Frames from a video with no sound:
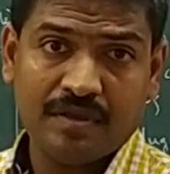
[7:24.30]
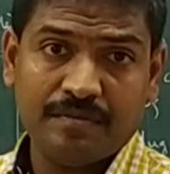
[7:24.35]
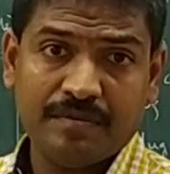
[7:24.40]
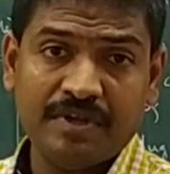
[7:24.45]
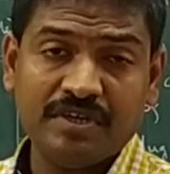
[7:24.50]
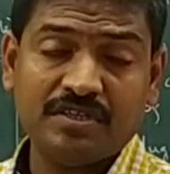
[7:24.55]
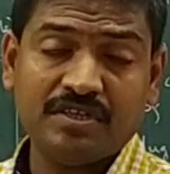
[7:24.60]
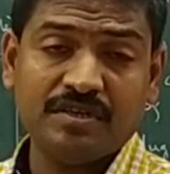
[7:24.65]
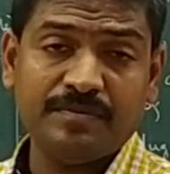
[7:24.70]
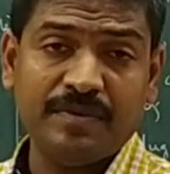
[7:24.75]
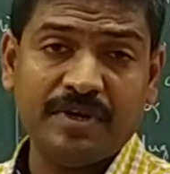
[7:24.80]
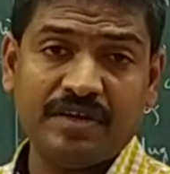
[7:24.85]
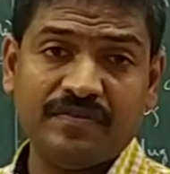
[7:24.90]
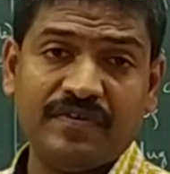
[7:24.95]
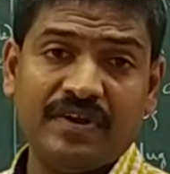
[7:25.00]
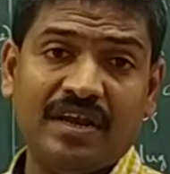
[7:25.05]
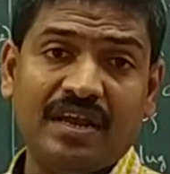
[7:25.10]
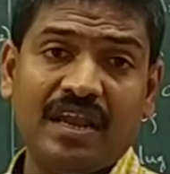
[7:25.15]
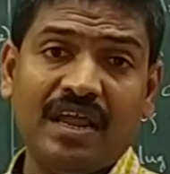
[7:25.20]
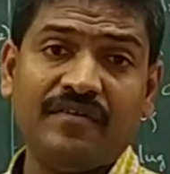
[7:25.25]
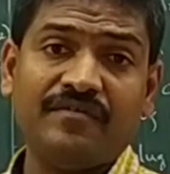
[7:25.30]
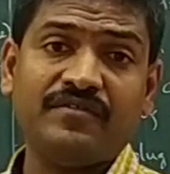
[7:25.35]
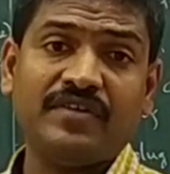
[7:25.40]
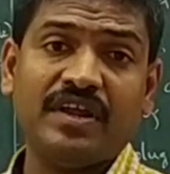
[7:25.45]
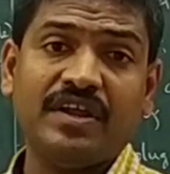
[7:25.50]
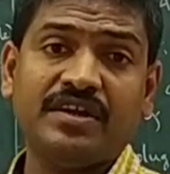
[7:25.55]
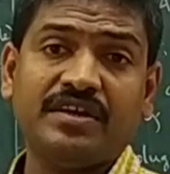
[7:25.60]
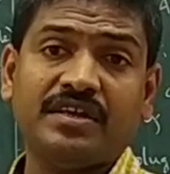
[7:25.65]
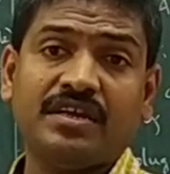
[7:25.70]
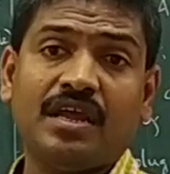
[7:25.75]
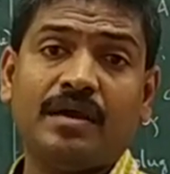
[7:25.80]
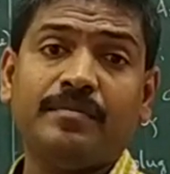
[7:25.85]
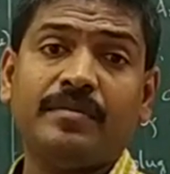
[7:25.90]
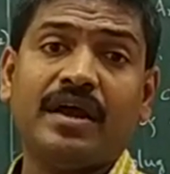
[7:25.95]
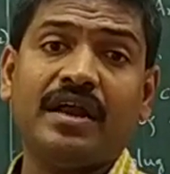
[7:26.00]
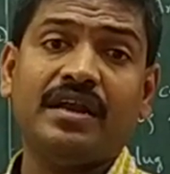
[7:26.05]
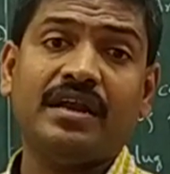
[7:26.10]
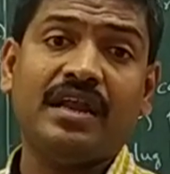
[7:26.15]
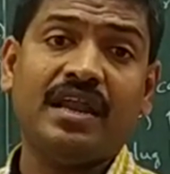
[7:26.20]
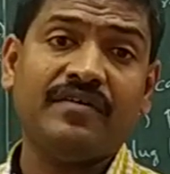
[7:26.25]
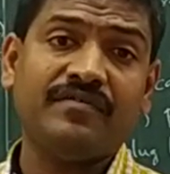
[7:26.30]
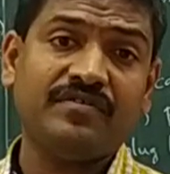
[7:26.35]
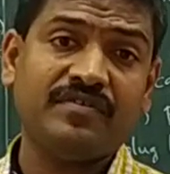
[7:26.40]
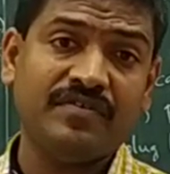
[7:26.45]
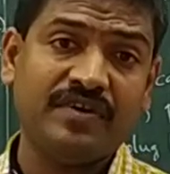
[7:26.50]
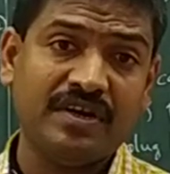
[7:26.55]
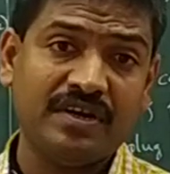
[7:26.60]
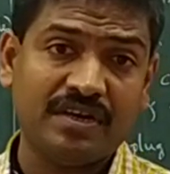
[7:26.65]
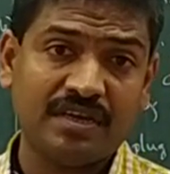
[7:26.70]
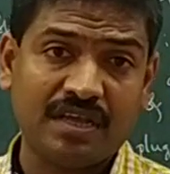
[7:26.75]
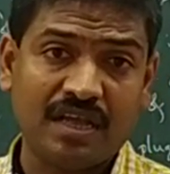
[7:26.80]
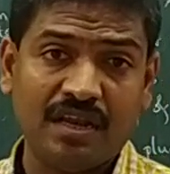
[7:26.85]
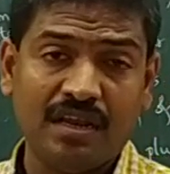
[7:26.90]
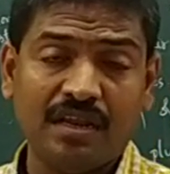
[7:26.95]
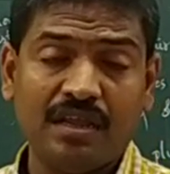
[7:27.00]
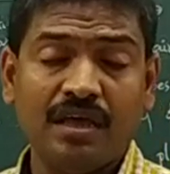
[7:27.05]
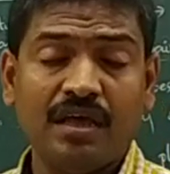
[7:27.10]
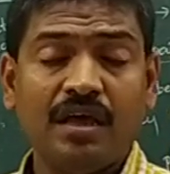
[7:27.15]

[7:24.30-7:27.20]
means in between left atrium and left ventricle,